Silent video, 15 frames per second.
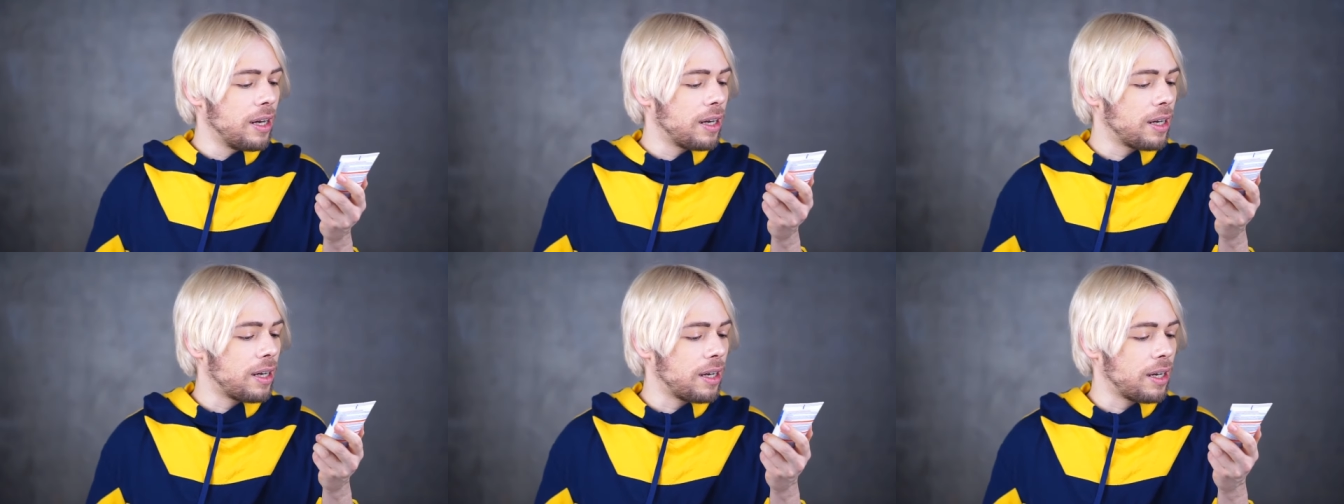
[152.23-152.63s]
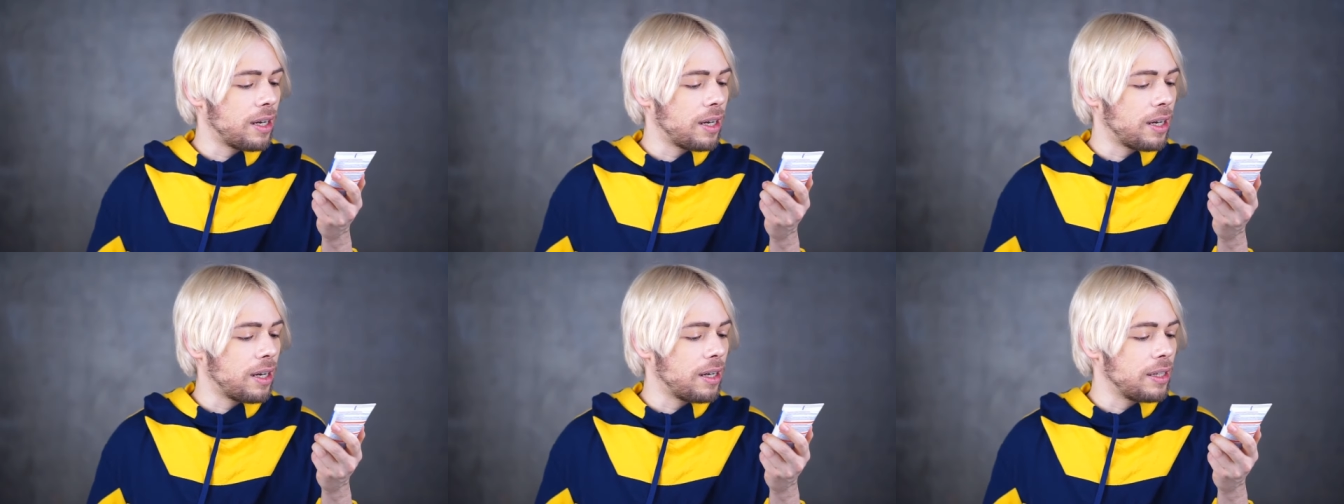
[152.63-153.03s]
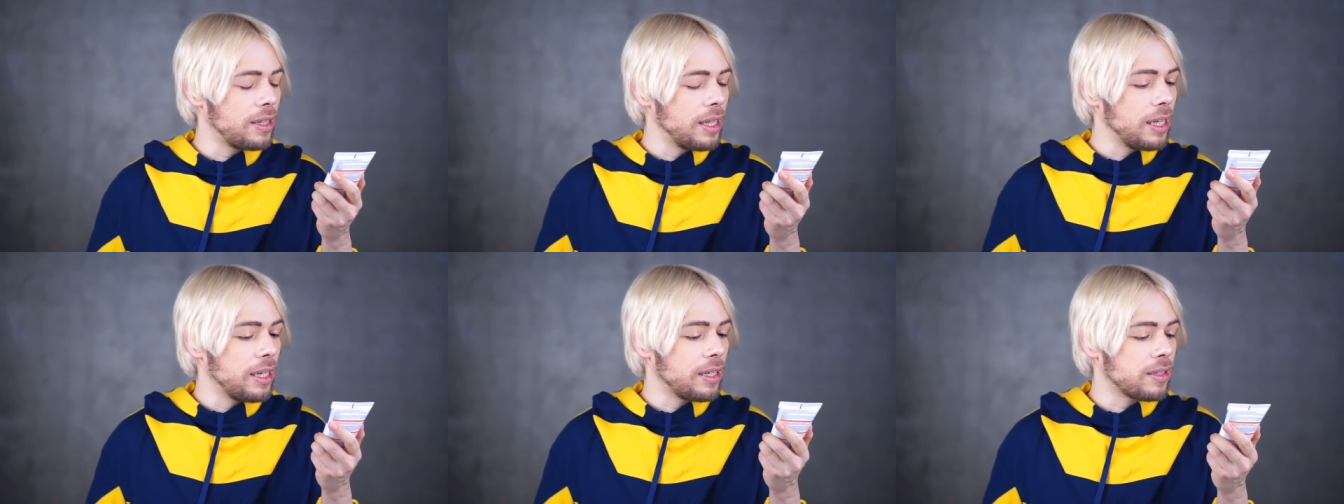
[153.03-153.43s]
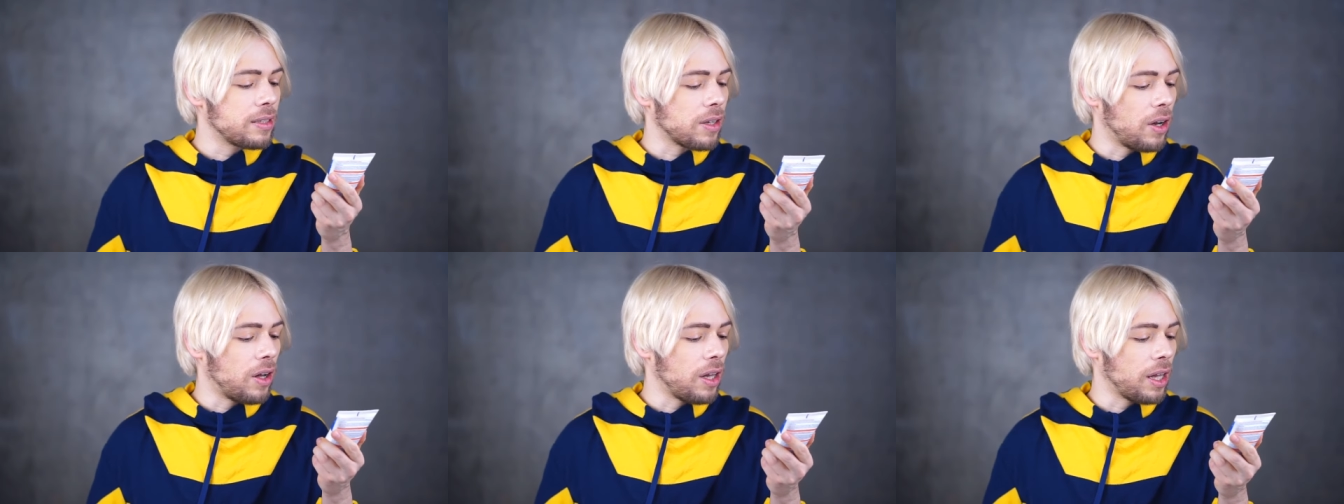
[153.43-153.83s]
Uh,
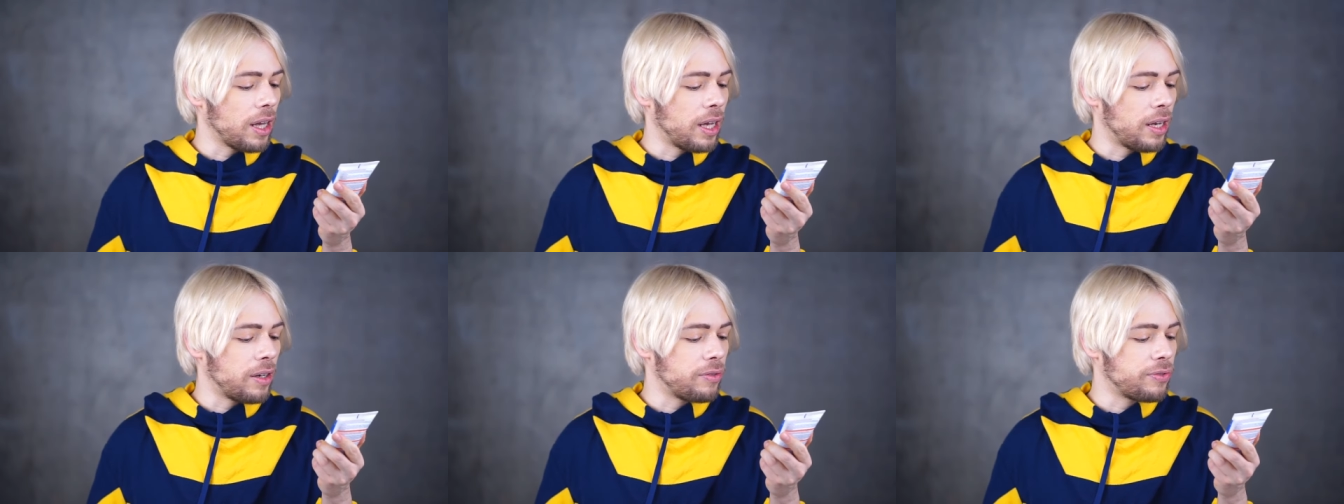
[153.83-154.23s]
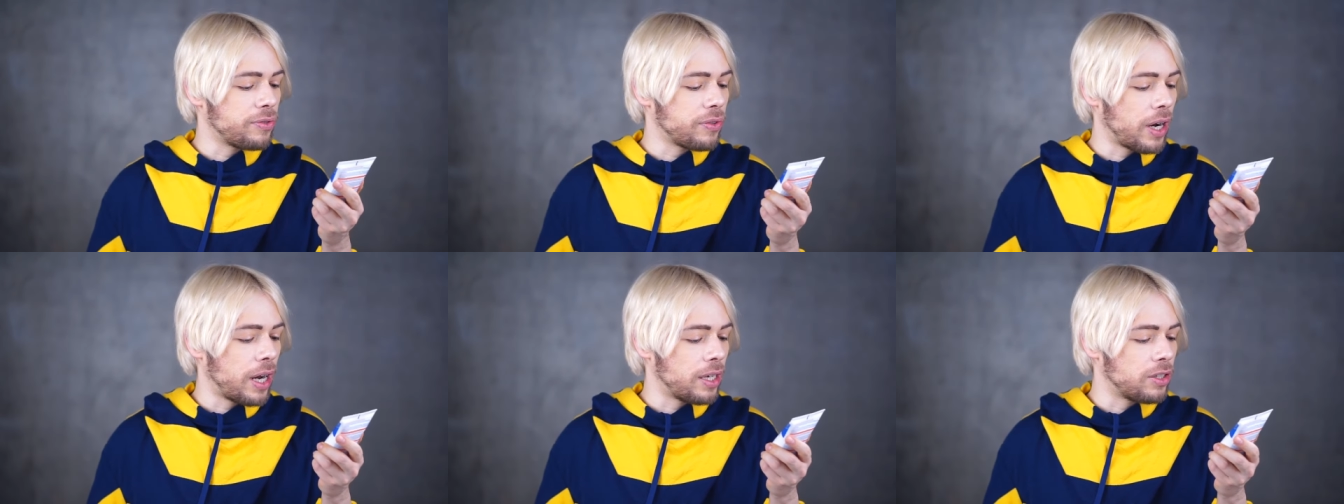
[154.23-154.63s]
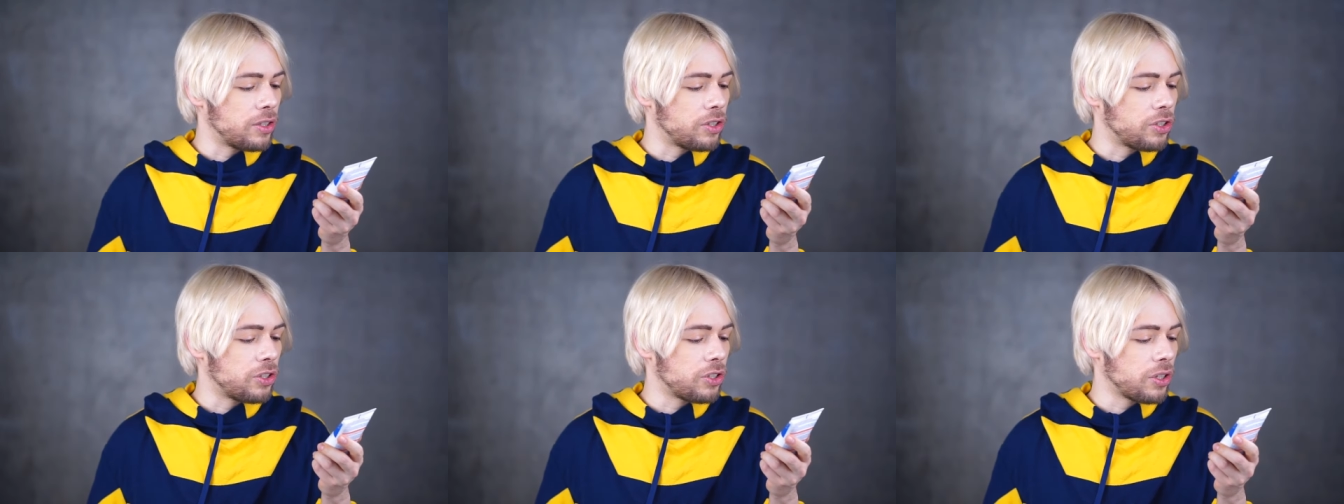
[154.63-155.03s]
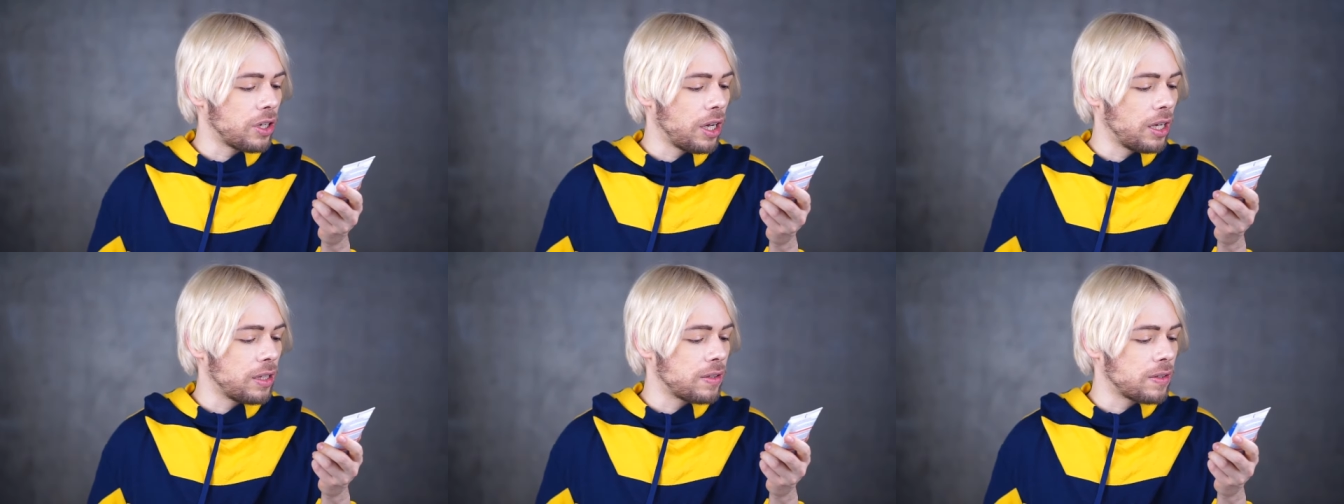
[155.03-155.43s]
it's all in French.
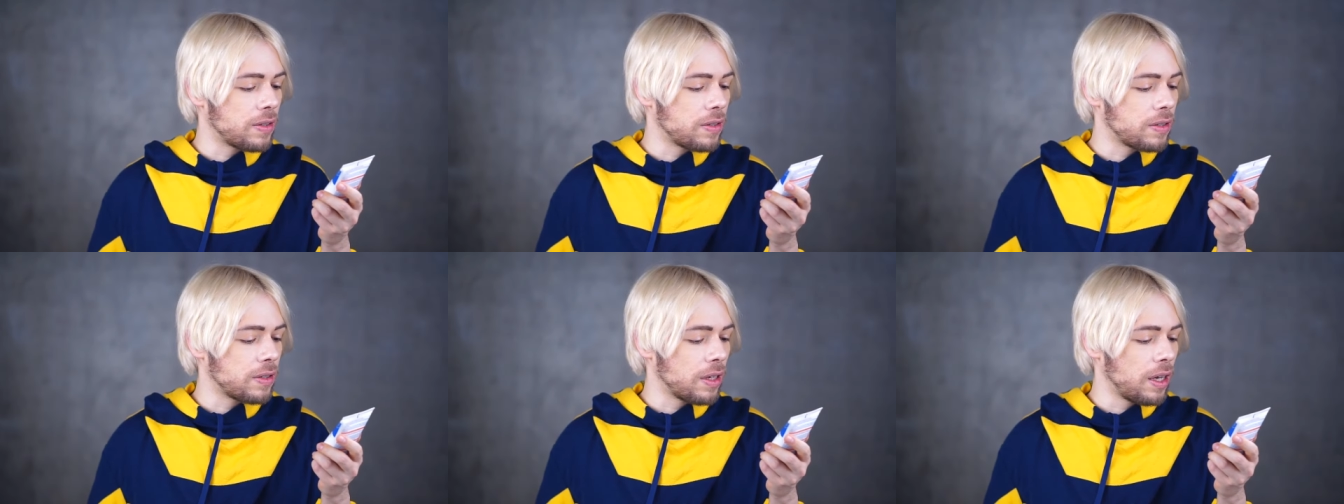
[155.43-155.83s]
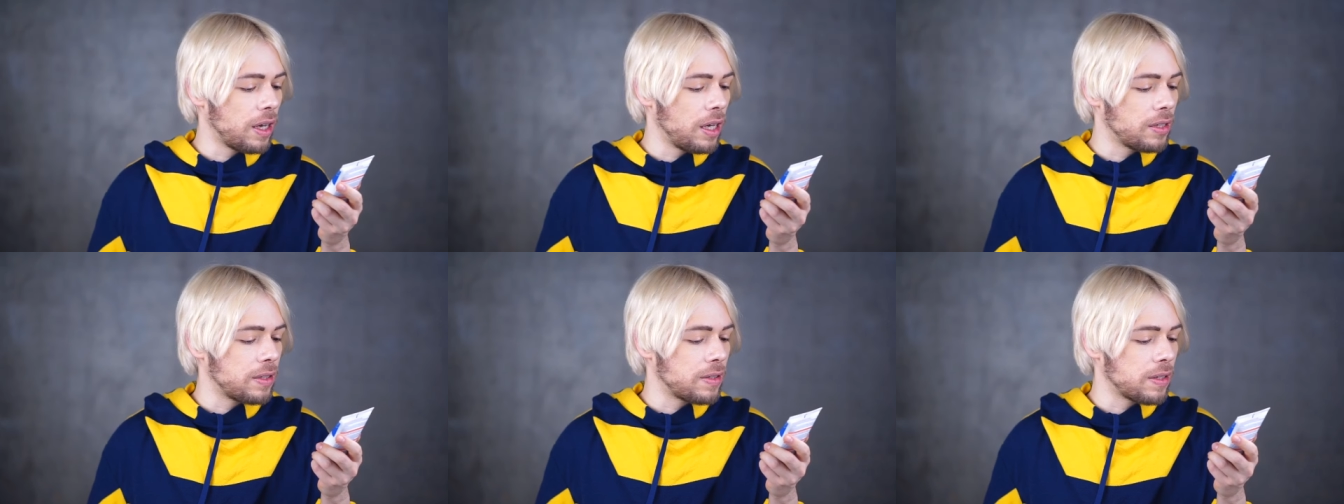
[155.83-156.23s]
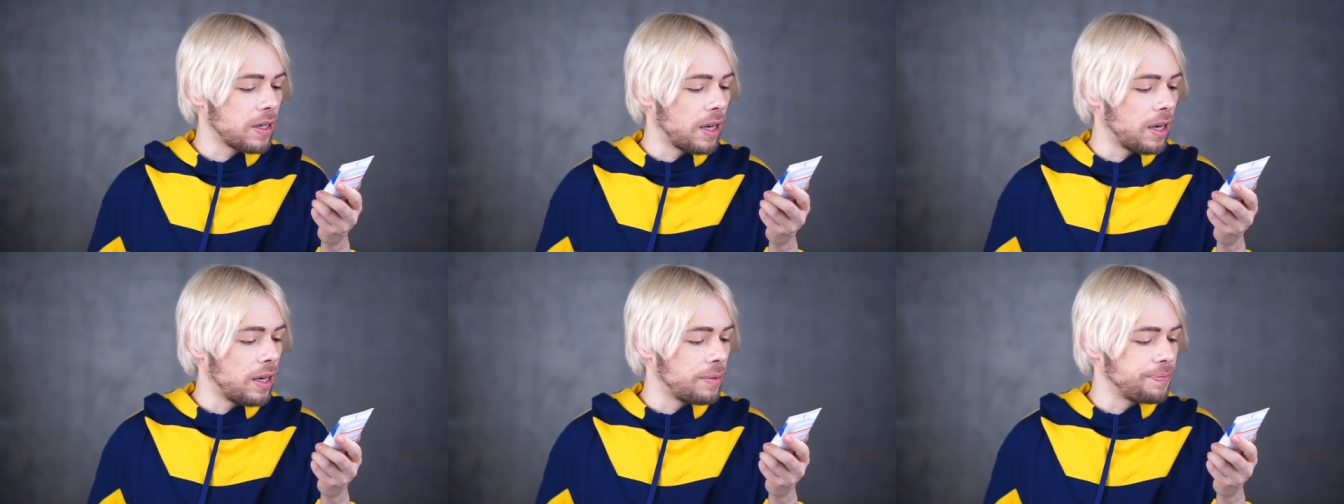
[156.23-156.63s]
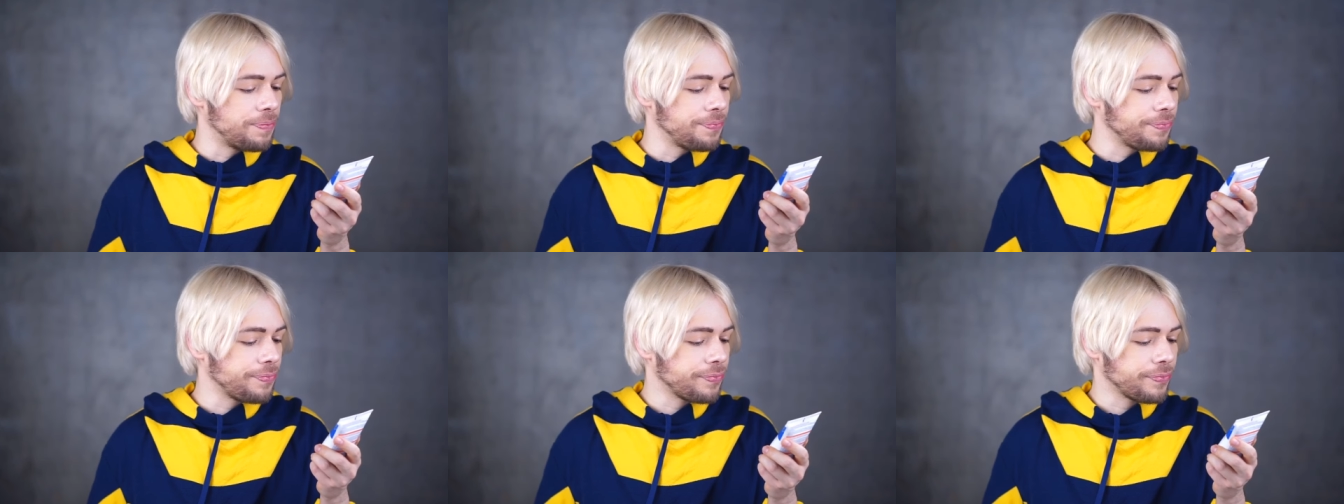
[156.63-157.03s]
It's, it's, um,